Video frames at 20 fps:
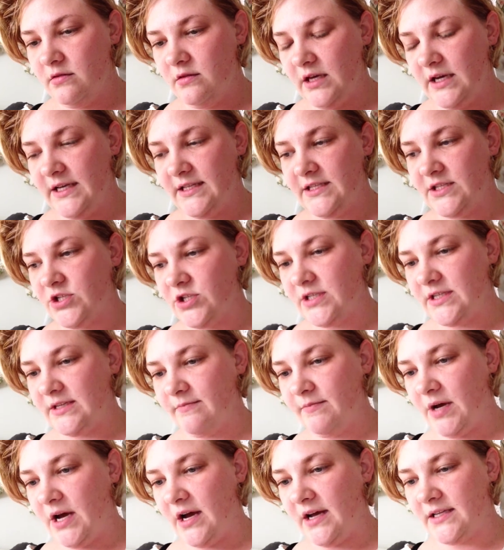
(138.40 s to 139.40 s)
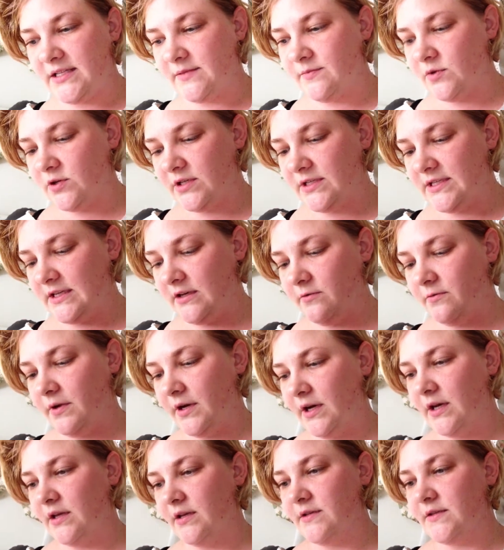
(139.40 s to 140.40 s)
it's just impossible to tell what
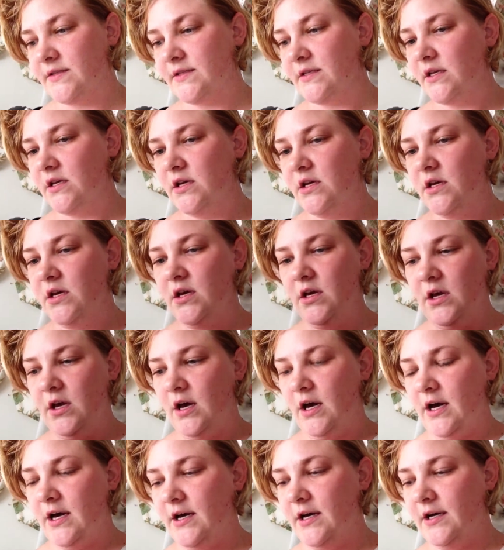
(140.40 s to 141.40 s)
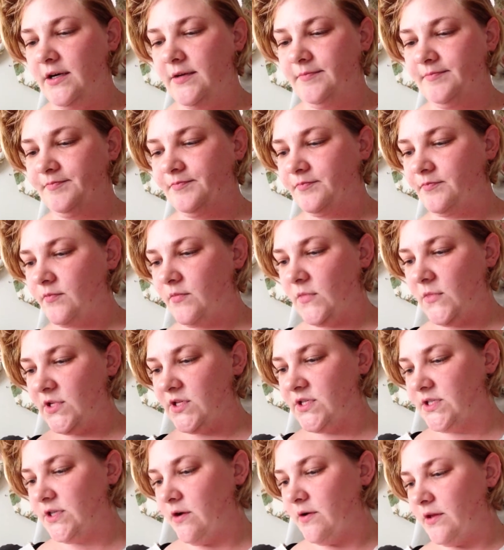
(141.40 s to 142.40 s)
it is.
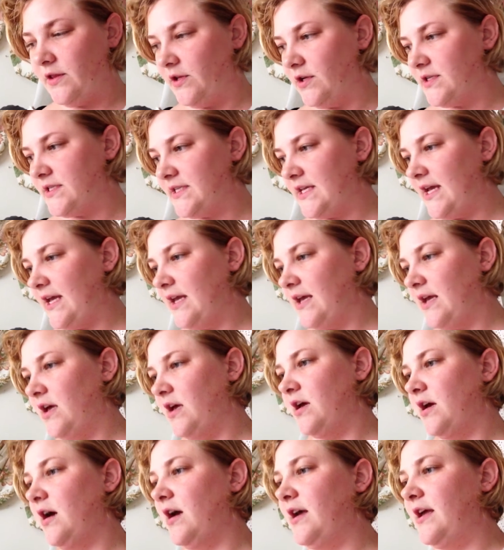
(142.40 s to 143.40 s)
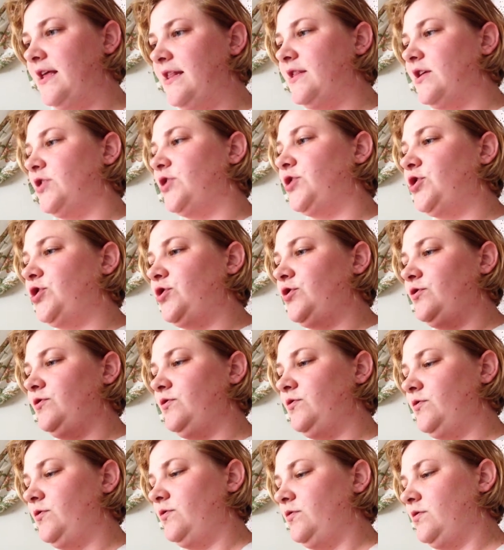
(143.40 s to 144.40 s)
So it looks like in the
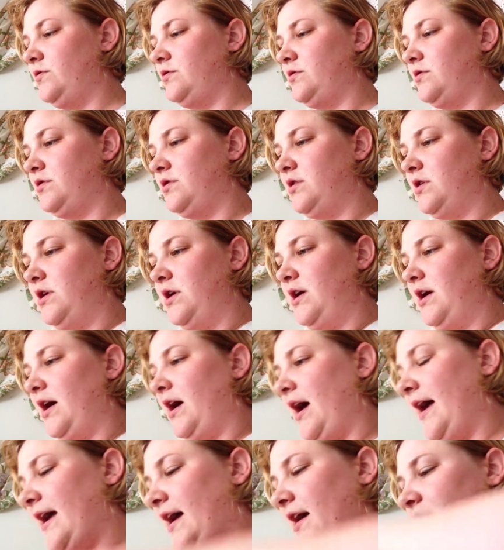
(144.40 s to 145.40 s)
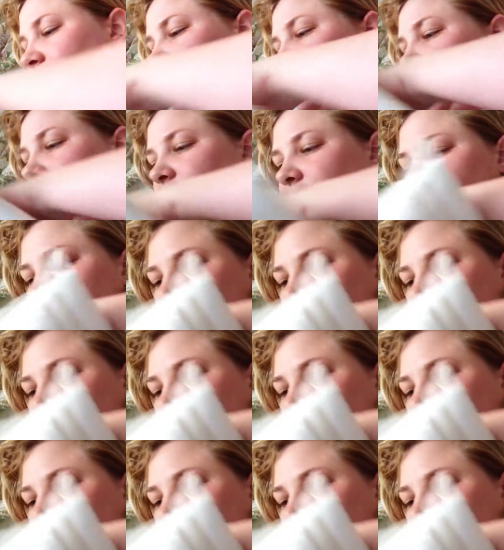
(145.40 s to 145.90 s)
2, I